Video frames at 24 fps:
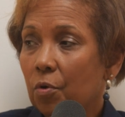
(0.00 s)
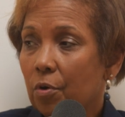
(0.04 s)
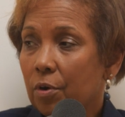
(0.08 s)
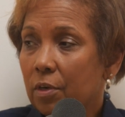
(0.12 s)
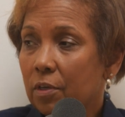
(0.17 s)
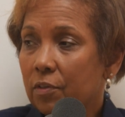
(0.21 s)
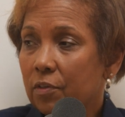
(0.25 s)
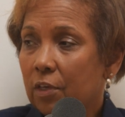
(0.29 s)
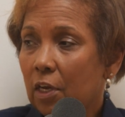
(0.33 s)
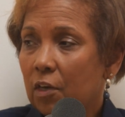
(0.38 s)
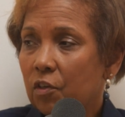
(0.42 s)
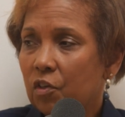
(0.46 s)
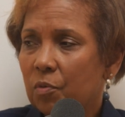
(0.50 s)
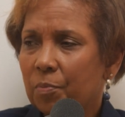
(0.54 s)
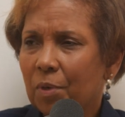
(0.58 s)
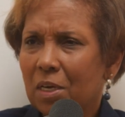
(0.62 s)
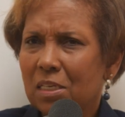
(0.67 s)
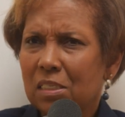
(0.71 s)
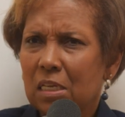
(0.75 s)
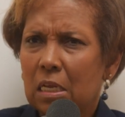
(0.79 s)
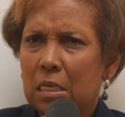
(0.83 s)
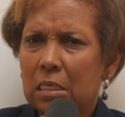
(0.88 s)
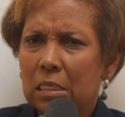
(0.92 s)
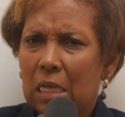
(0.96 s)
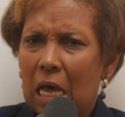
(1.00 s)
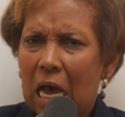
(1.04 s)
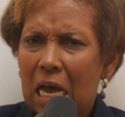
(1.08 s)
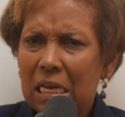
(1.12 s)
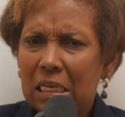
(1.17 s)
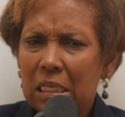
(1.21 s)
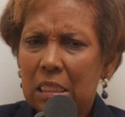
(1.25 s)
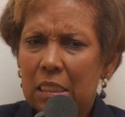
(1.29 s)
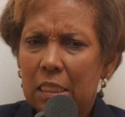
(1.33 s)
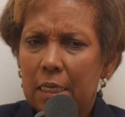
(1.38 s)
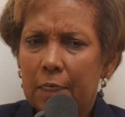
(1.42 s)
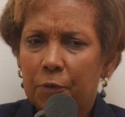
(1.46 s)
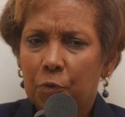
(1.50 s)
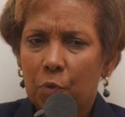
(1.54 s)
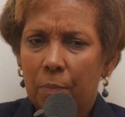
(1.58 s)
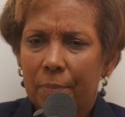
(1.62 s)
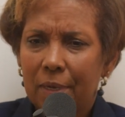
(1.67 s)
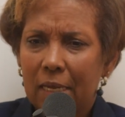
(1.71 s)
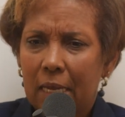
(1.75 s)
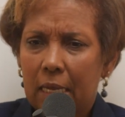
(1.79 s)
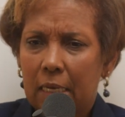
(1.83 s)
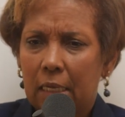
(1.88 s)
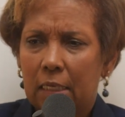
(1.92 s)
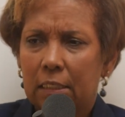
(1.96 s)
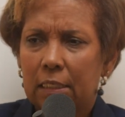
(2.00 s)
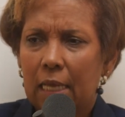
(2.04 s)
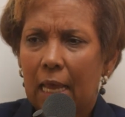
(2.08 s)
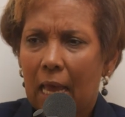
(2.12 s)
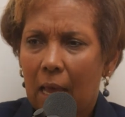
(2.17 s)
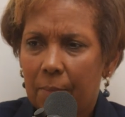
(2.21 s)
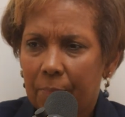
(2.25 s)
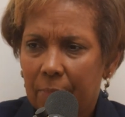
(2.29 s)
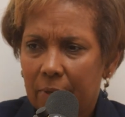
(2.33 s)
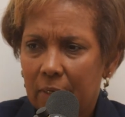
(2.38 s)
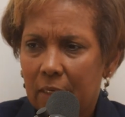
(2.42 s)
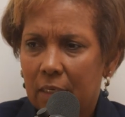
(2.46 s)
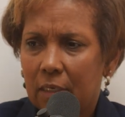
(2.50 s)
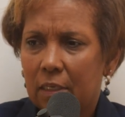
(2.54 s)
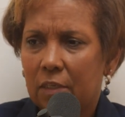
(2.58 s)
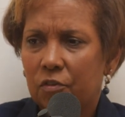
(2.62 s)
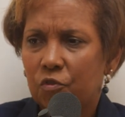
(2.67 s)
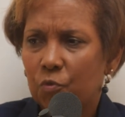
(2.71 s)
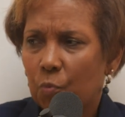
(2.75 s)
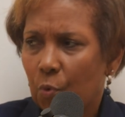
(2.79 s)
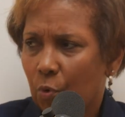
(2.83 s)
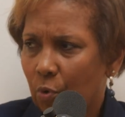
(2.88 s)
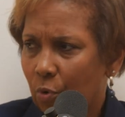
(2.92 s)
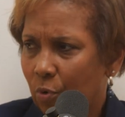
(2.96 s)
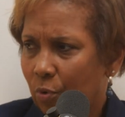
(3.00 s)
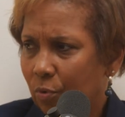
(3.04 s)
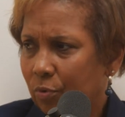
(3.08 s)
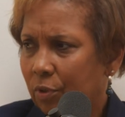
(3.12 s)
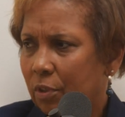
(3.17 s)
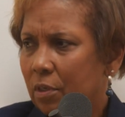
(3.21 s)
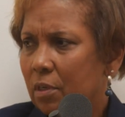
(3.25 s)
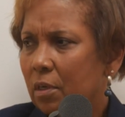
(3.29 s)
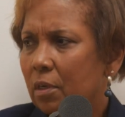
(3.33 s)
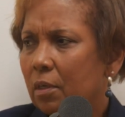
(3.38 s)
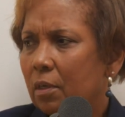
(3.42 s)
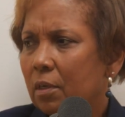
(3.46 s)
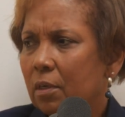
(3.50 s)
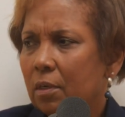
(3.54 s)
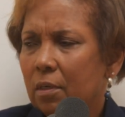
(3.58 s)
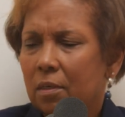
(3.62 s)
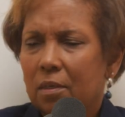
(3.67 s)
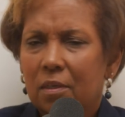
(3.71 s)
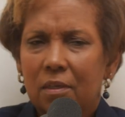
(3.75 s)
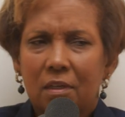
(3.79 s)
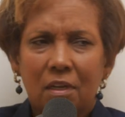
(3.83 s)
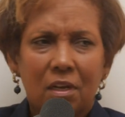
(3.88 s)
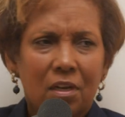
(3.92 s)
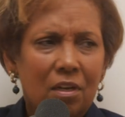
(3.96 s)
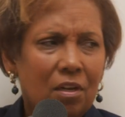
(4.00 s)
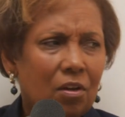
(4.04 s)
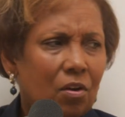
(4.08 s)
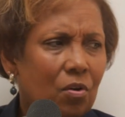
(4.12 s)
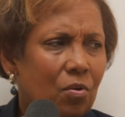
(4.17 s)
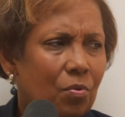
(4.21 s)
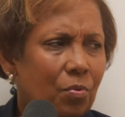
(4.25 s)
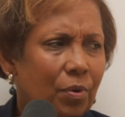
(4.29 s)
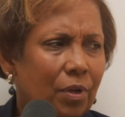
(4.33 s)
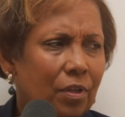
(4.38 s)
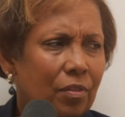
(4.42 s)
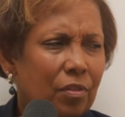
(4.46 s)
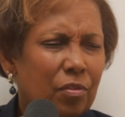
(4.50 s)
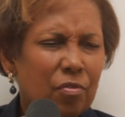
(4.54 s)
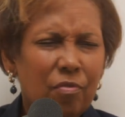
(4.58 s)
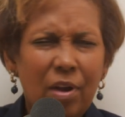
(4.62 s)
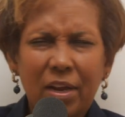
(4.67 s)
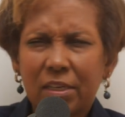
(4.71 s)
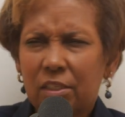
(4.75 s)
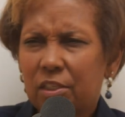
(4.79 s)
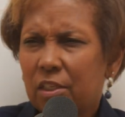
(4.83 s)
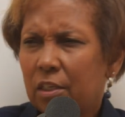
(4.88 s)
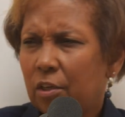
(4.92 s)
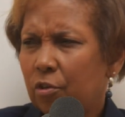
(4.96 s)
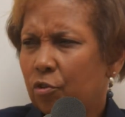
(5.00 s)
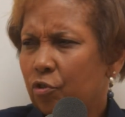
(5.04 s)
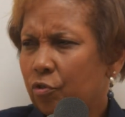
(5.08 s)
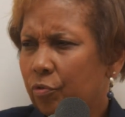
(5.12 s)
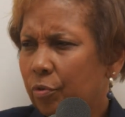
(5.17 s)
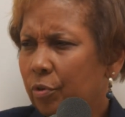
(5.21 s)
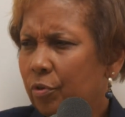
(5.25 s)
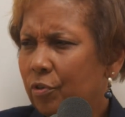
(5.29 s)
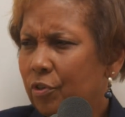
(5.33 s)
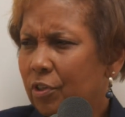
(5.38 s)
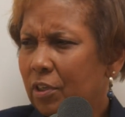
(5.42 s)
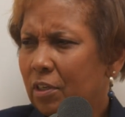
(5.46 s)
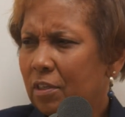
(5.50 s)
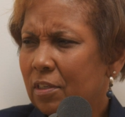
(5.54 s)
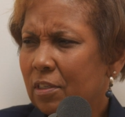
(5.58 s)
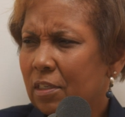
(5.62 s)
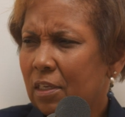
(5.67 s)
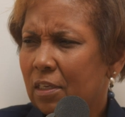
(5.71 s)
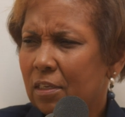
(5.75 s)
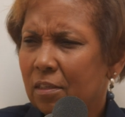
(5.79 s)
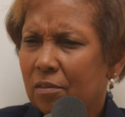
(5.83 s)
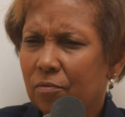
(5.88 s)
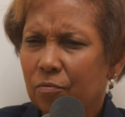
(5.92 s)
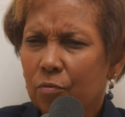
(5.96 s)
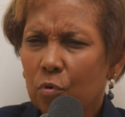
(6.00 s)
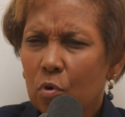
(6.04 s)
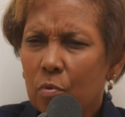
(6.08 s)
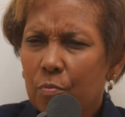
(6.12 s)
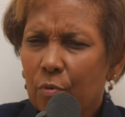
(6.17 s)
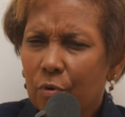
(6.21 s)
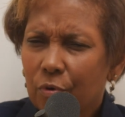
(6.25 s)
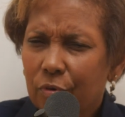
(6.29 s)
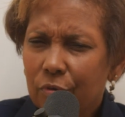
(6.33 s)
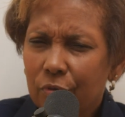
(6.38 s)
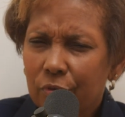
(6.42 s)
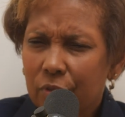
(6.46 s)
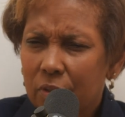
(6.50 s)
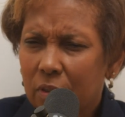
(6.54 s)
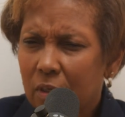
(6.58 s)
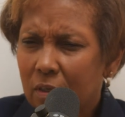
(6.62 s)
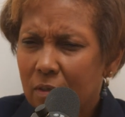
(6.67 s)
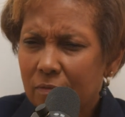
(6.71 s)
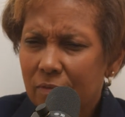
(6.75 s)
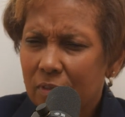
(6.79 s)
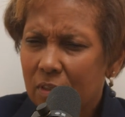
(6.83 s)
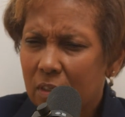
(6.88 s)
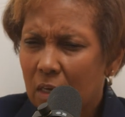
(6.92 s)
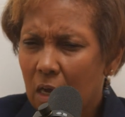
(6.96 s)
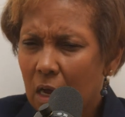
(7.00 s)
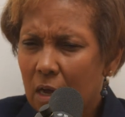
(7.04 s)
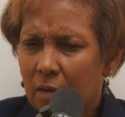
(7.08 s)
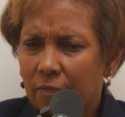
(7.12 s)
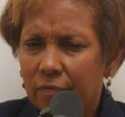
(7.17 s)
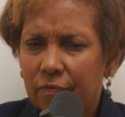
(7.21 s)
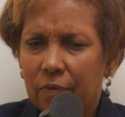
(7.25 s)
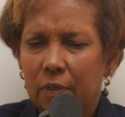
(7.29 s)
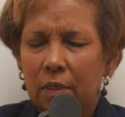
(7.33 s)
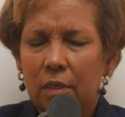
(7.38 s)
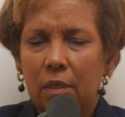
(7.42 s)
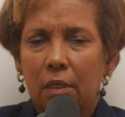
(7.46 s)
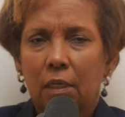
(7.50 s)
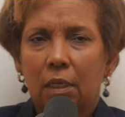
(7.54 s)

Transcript: the organization, because a lot of things were beginning to happen in this world, with threats and intrusions and rumors of stuff.